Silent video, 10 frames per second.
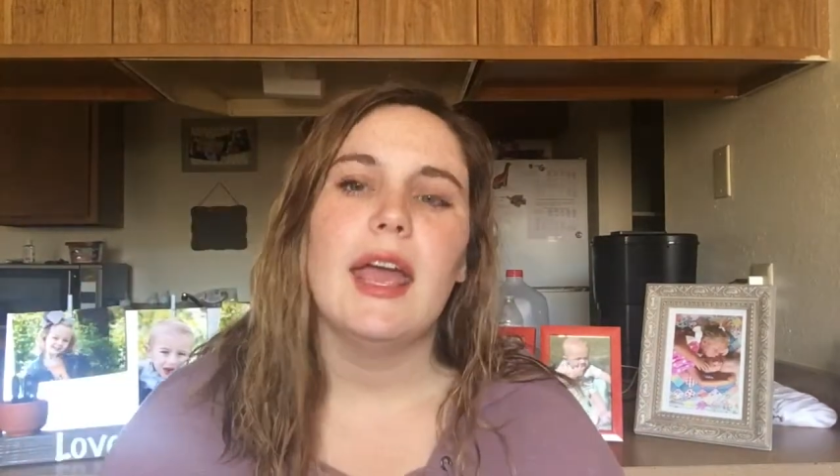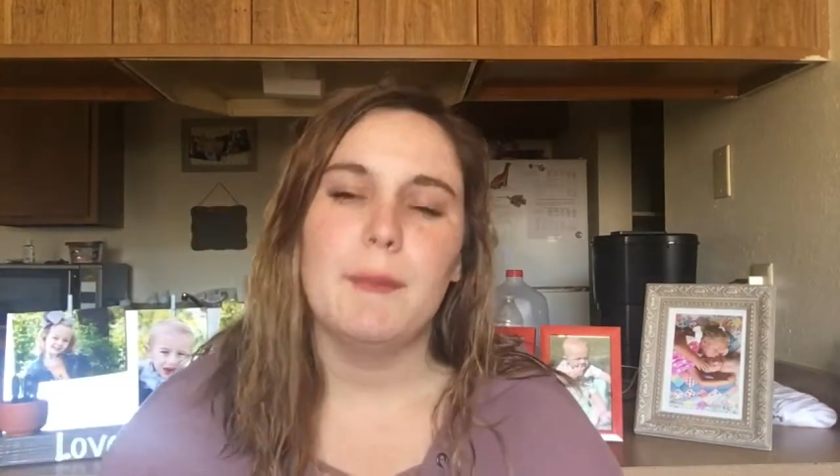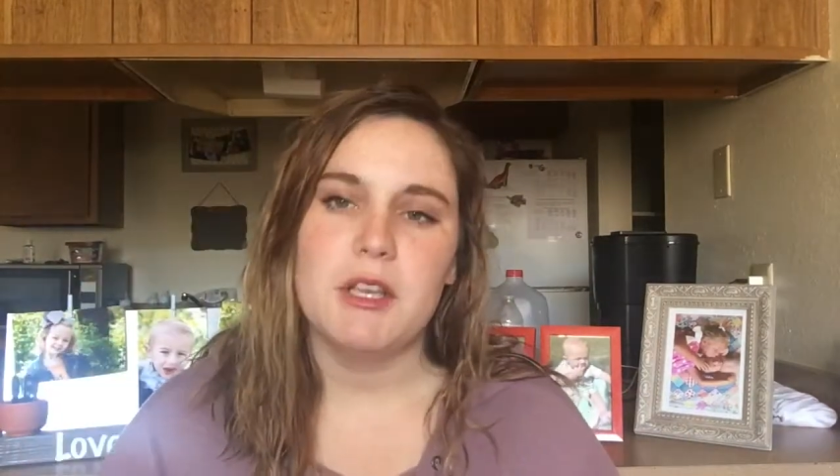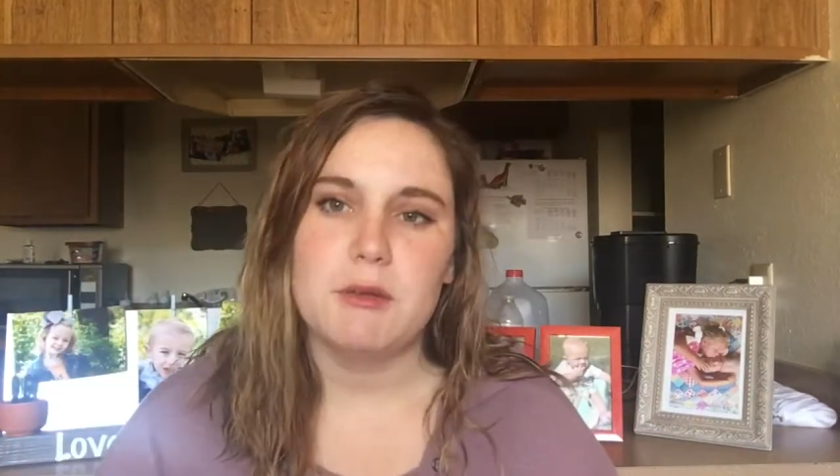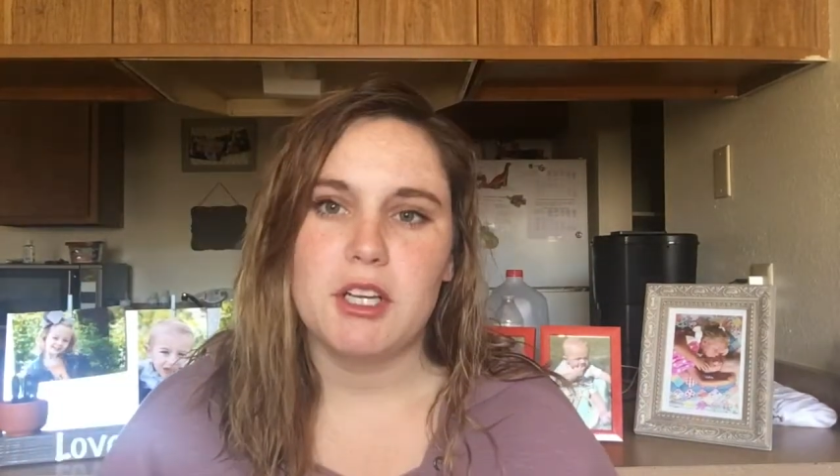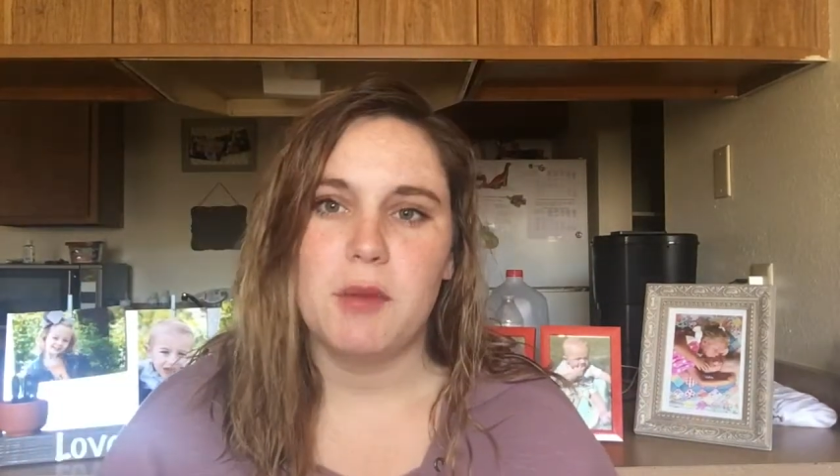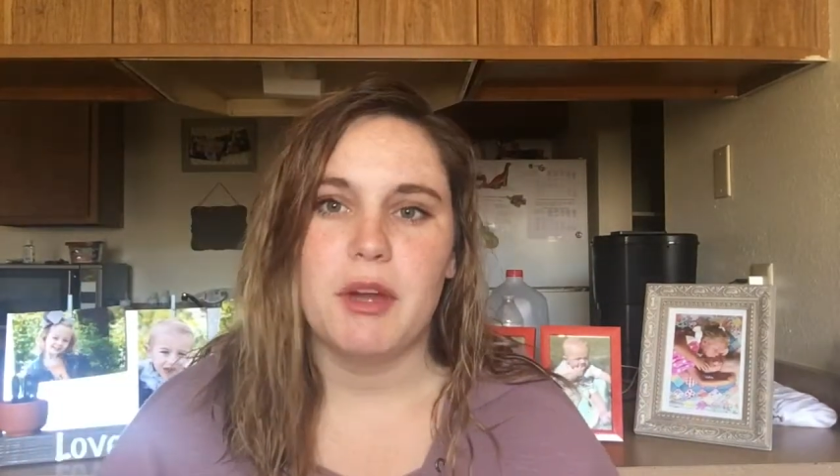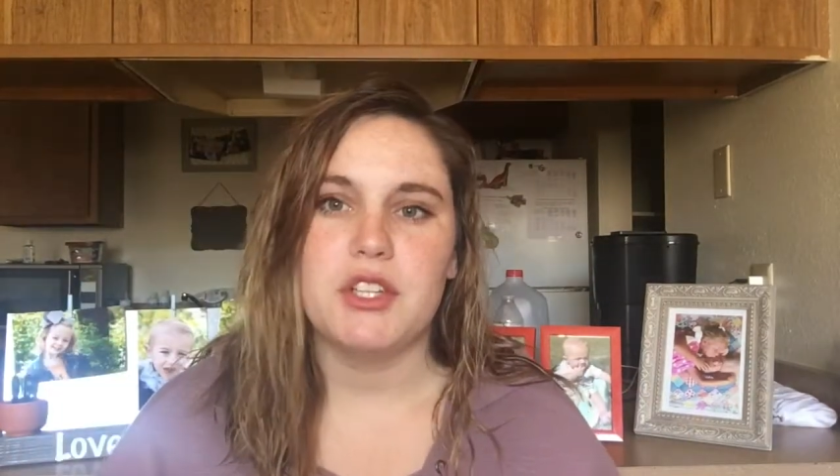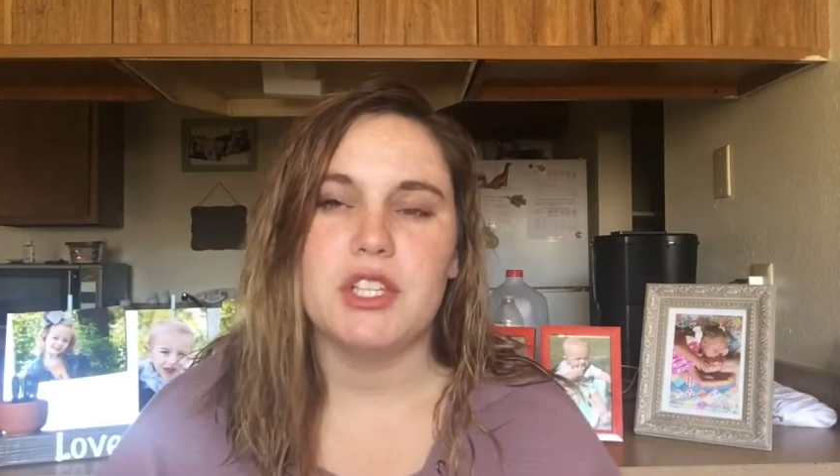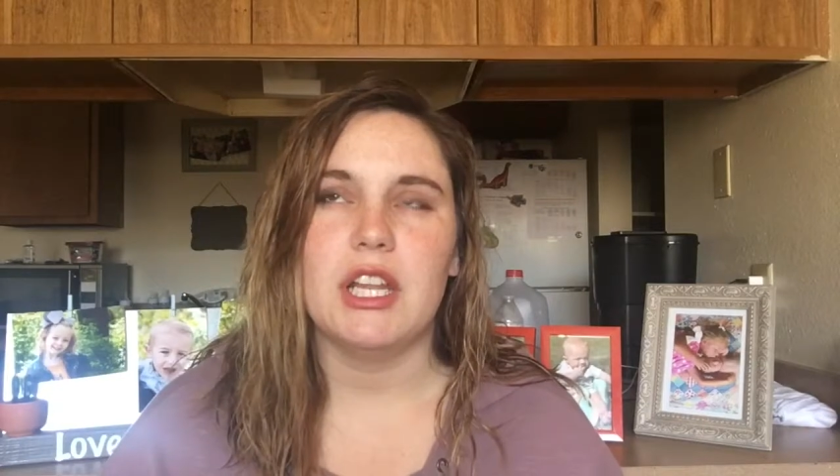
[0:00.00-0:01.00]
and postpartum
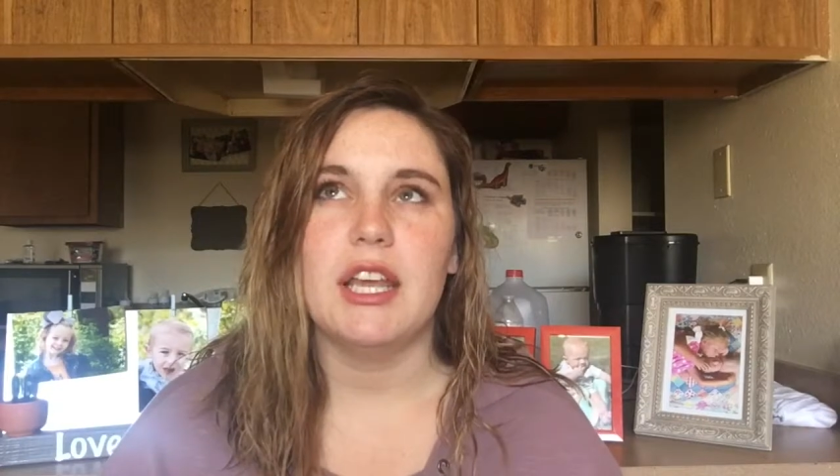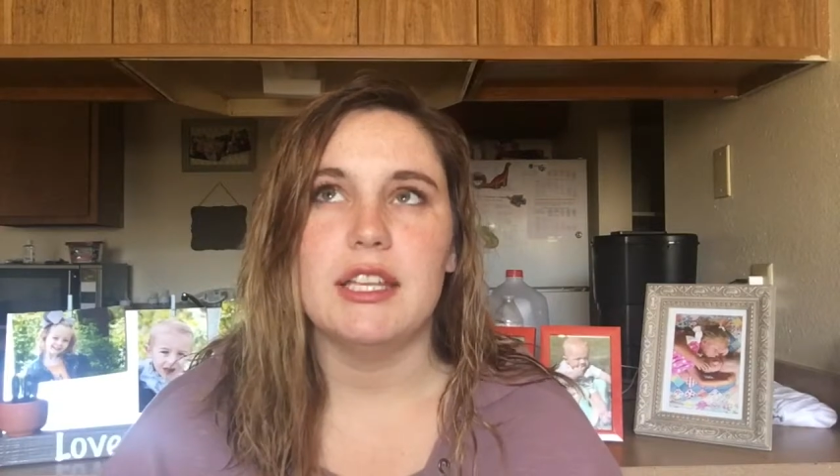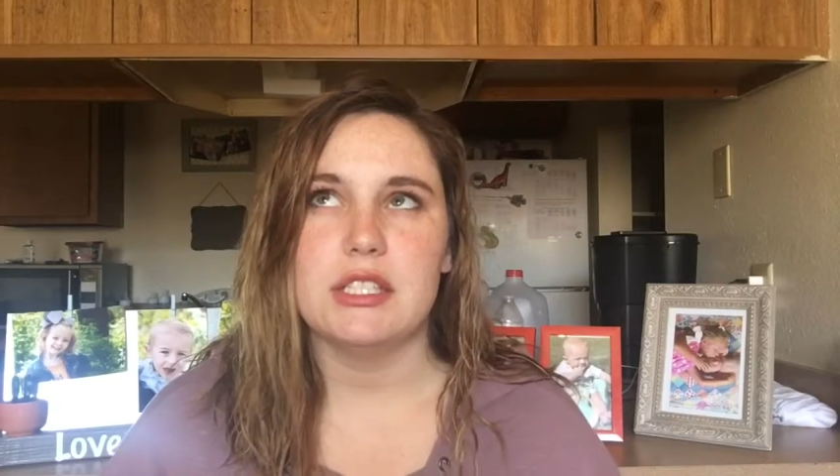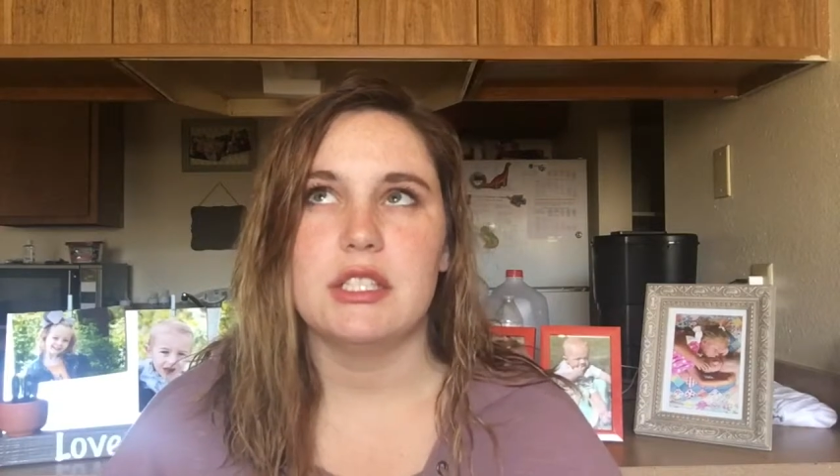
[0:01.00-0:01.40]
depression is